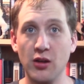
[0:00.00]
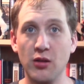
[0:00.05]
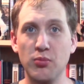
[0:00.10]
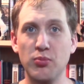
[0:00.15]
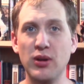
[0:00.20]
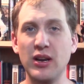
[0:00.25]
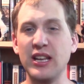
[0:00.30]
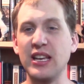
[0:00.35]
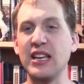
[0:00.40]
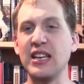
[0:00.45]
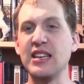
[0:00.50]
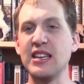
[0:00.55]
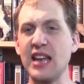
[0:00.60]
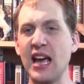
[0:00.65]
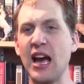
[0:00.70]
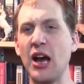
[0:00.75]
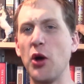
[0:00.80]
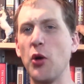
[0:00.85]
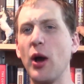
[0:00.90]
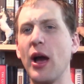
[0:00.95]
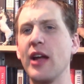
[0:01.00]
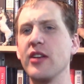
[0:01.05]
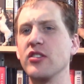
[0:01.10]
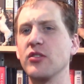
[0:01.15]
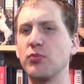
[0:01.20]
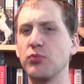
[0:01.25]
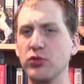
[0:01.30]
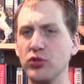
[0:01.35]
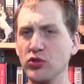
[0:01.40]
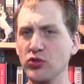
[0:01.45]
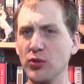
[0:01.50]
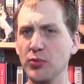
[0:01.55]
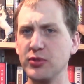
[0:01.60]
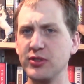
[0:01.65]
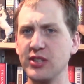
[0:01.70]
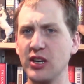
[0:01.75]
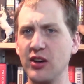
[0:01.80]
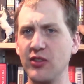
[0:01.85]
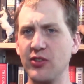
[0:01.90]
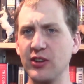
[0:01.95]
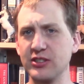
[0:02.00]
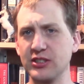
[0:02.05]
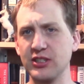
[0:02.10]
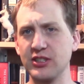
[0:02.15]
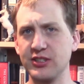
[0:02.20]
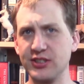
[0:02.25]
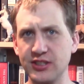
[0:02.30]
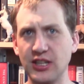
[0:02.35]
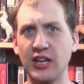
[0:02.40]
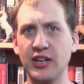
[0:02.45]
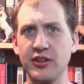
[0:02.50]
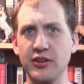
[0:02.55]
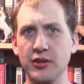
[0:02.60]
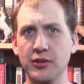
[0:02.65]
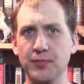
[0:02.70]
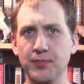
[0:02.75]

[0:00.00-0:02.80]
but he now had to prove himself as a stud.